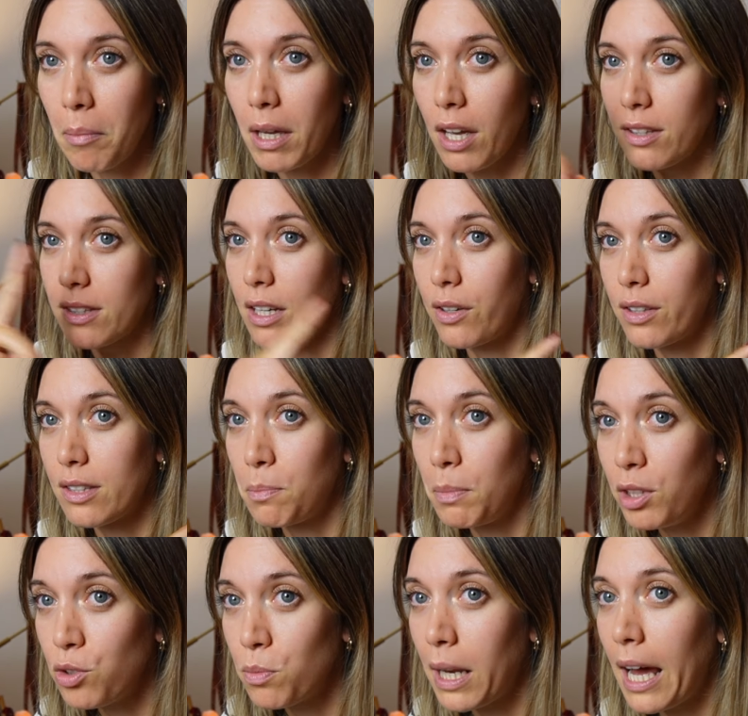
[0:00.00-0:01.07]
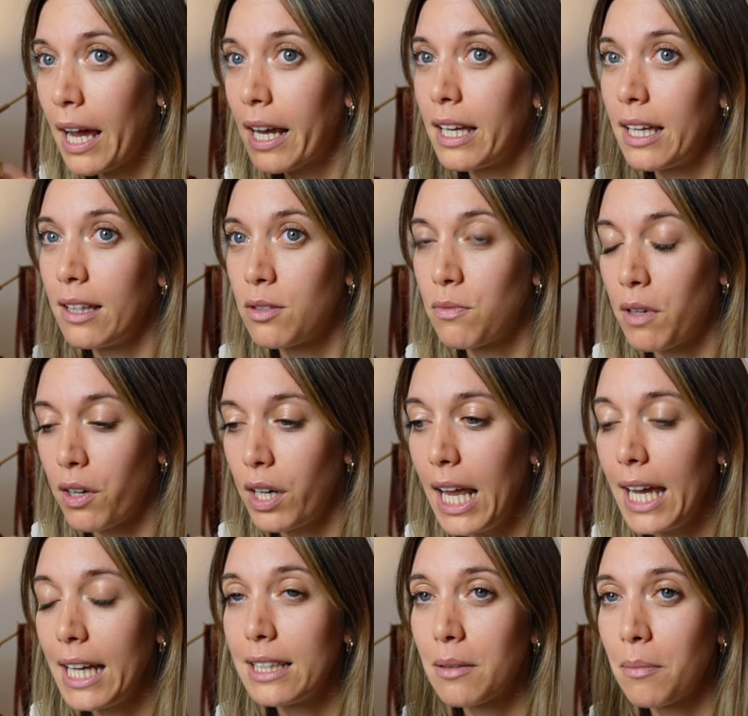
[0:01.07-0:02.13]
because now it's pitch black. It's very late.